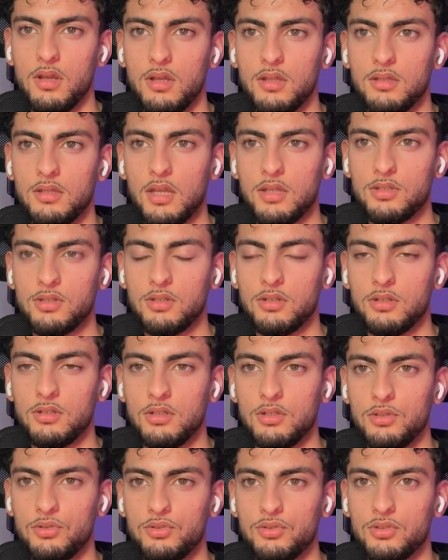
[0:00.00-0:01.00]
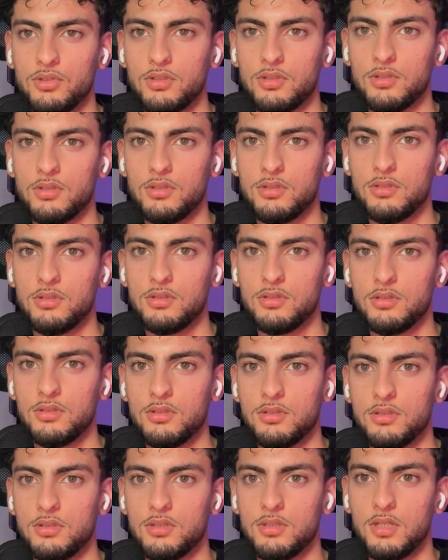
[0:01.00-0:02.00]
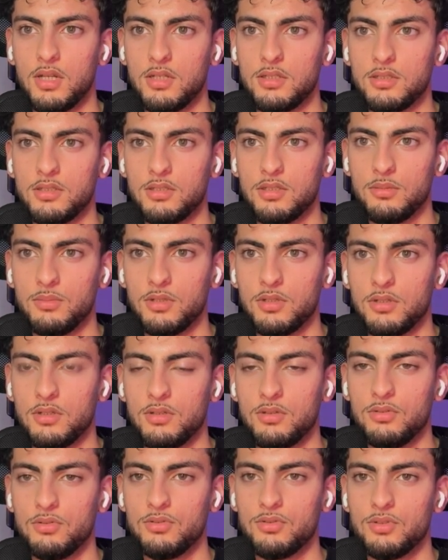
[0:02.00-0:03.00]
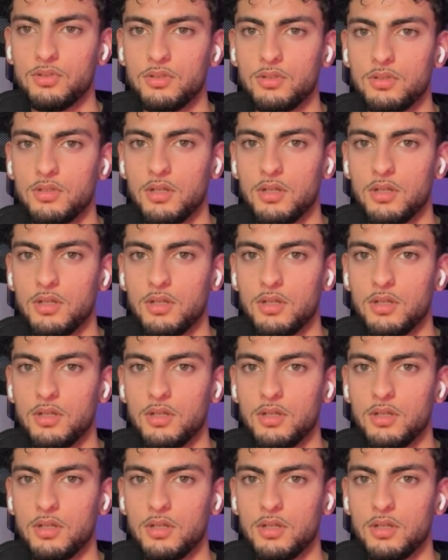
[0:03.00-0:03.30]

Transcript: That's a conclusion. That doesn't tell me a conclusion.